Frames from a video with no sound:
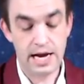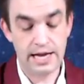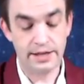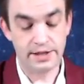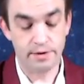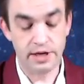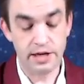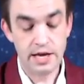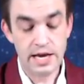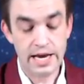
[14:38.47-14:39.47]
on this one.
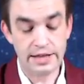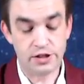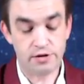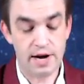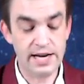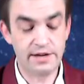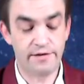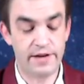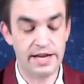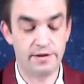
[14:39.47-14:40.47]
It's trying to
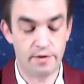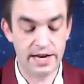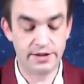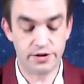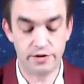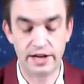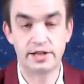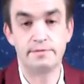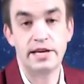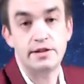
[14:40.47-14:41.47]
find the right
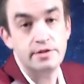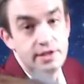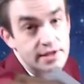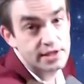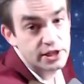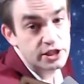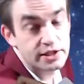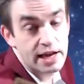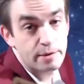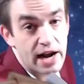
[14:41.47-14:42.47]
strength to make those
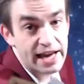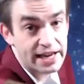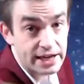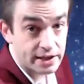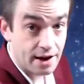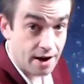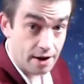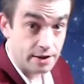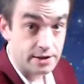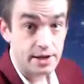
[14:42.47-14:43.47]
decisions. And when I get
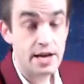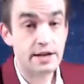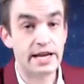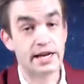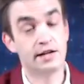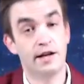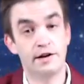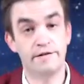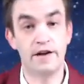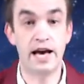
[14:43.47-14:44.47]
cards that
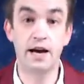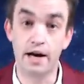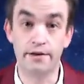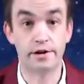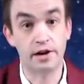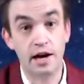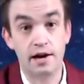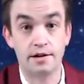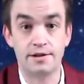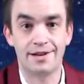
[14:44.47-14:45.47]
clarify other
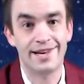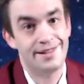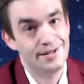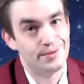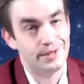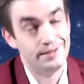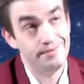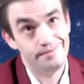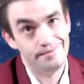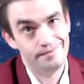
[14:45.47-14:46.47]
cards like this one,
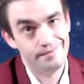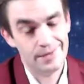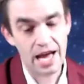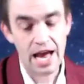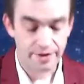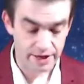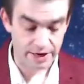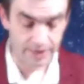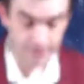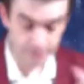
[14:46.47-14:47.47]

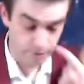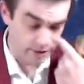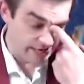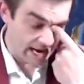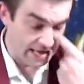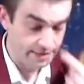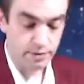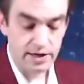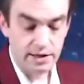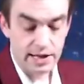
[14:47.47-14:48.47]
then it's when I
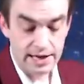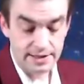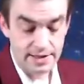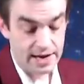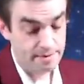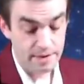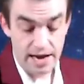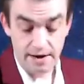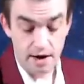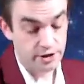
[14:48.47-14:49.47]
realize that,
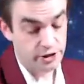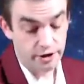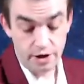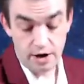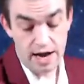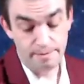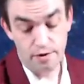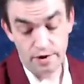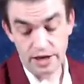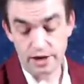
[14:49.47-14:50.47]
man, Archer, you're on
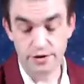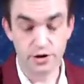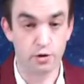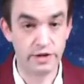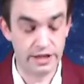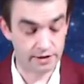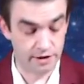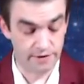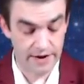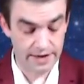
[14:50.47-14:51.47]
point. You don't need to
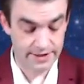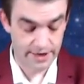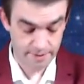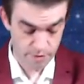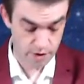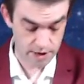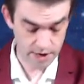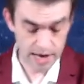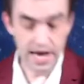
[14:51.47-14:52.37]
clarify this anymore.